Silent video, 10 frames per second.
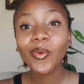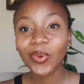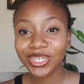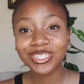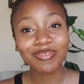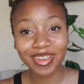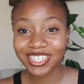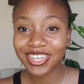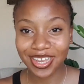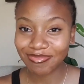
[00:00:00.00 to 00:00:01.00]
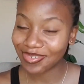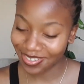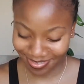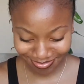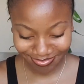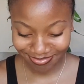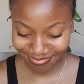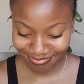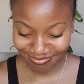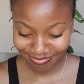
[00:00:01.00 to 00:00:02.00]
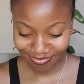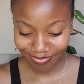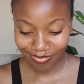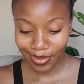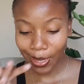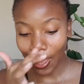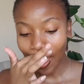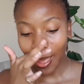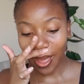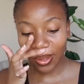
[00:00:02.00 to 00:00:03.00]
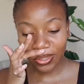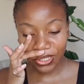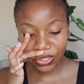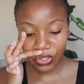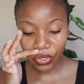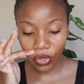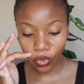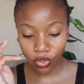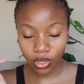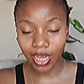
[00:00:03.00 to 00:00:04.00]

Watch the magic happen. How did you grow your